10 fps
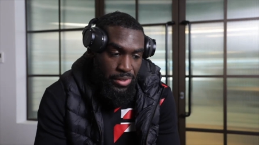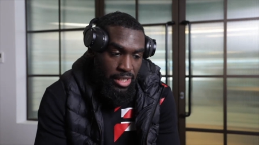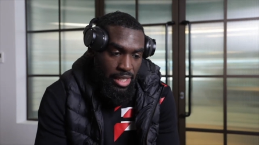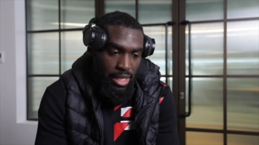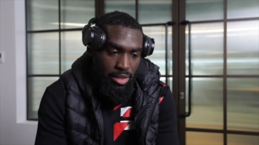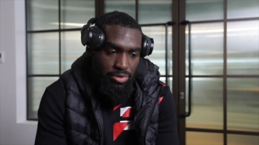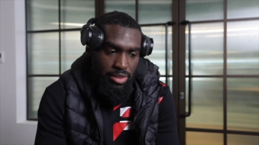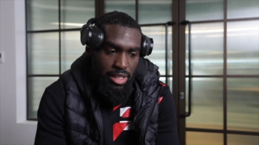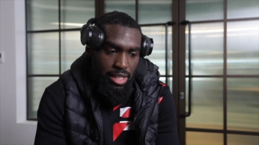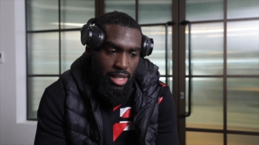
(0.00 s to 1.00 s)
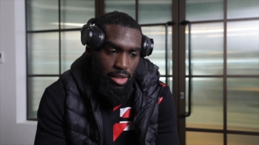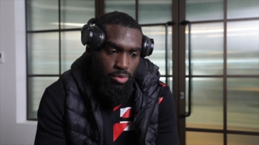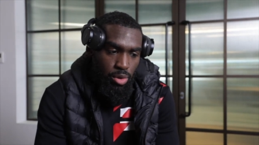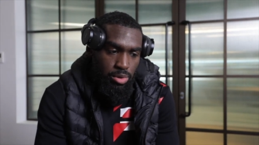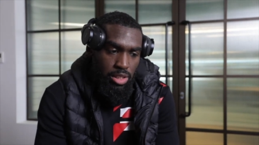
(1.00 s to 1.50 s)
And I think that they
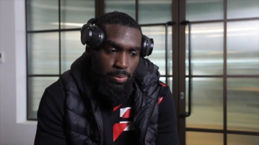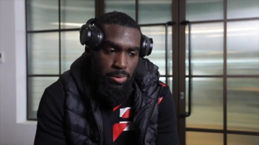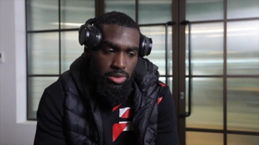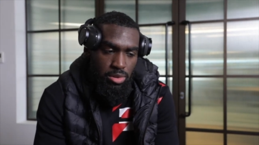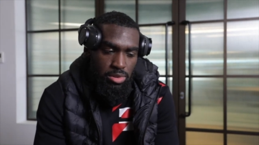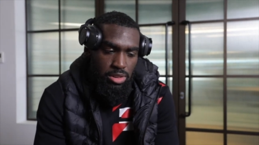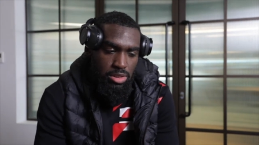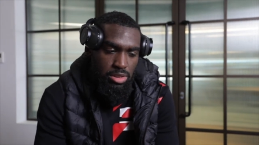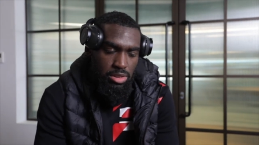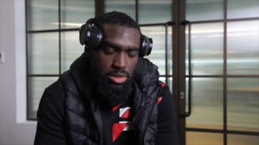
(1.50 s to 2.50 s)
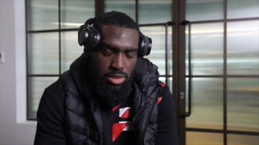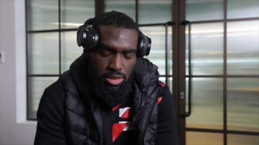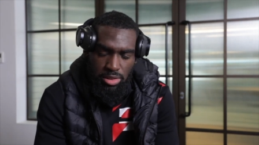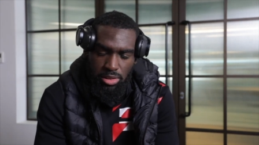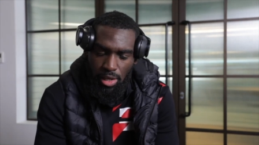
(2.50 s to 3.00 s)
wrote the episodes in
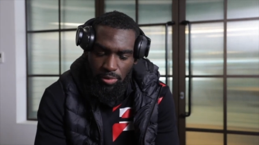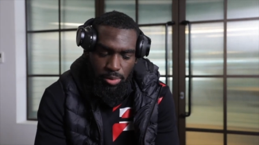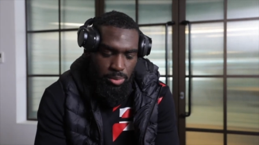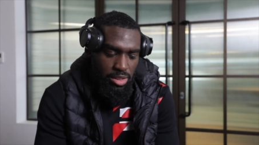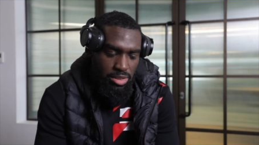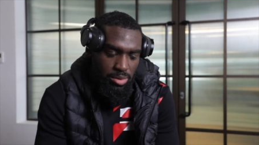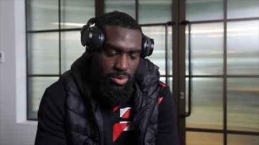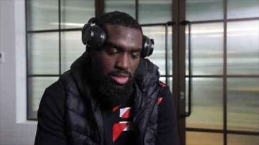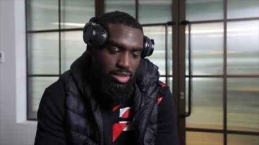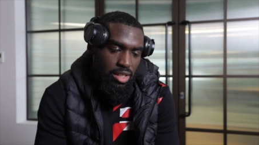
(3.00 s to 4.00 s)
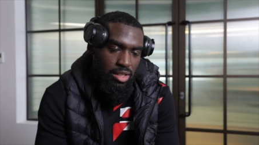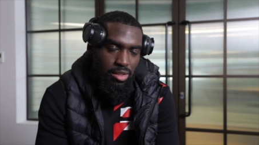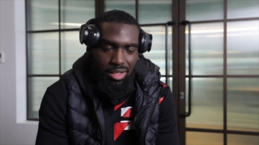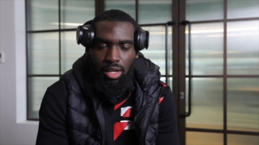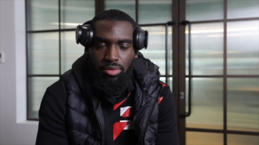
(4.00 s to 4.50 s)
seven weeks, I want to say.
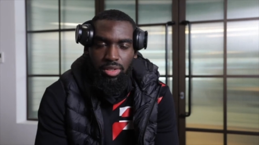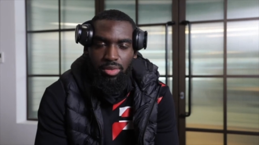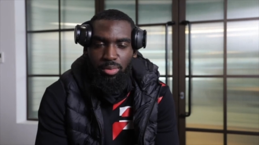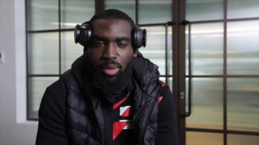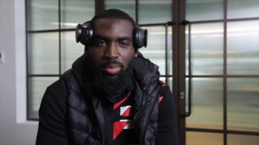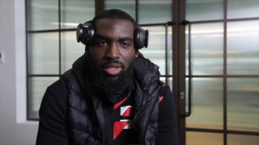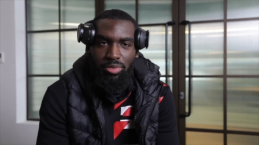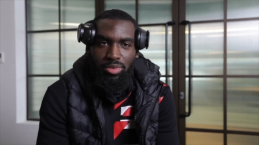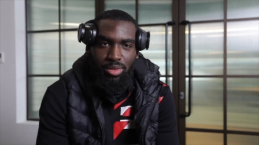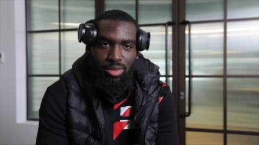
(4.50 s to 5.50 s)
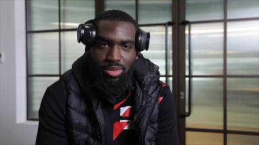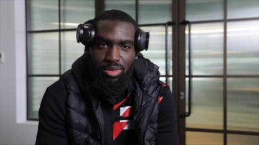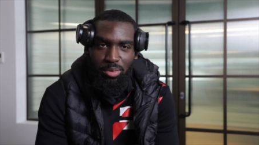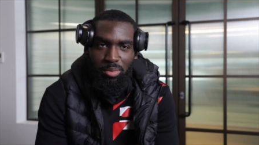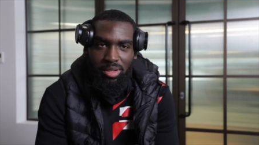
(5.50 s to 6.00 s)
I can't really remember. You have to look at
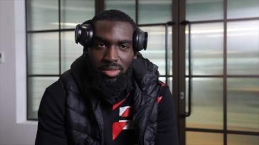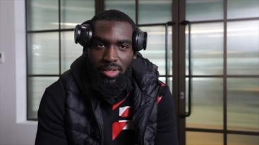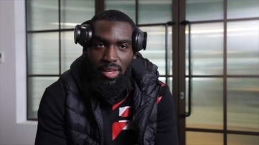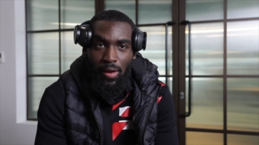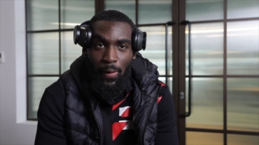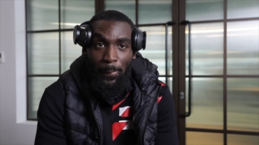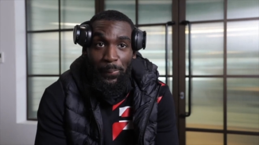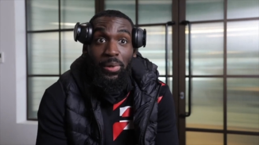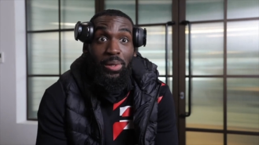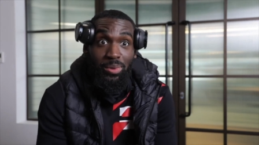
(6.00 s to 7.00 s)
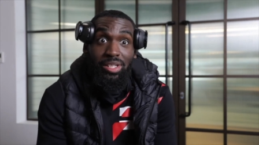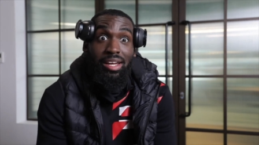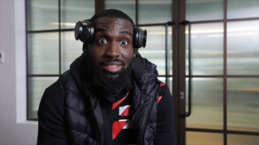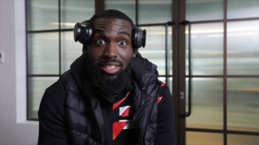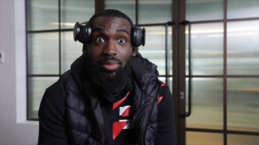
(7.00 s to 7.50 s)
something else. But it was
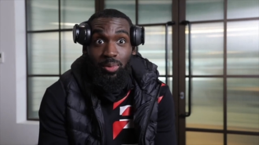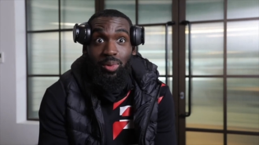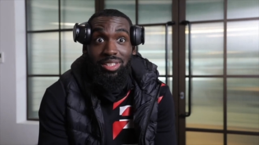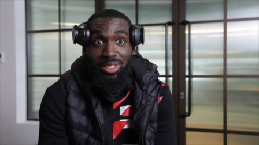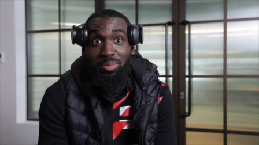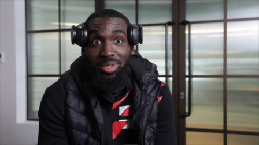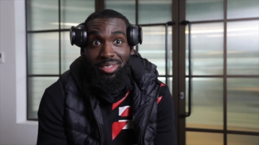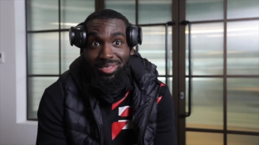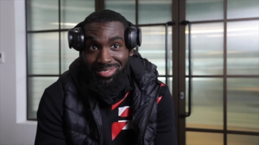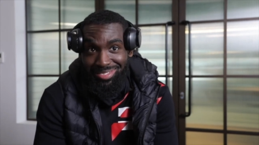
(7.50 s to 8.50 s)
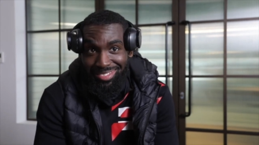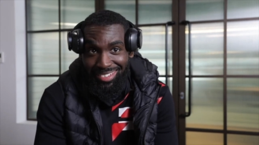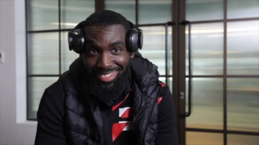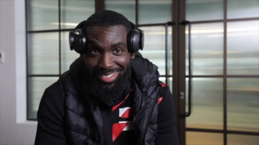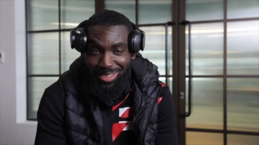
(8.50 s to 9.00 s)
like seven weeks, I believe.
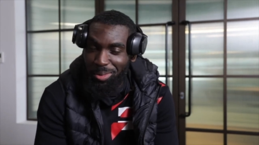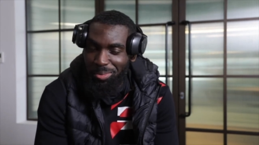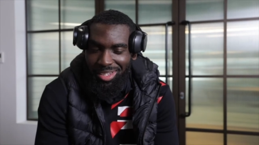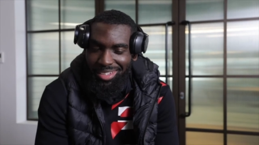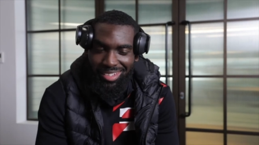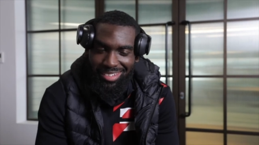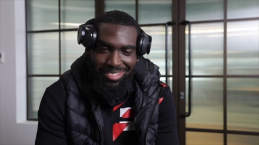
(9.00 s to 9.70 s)
Something like that.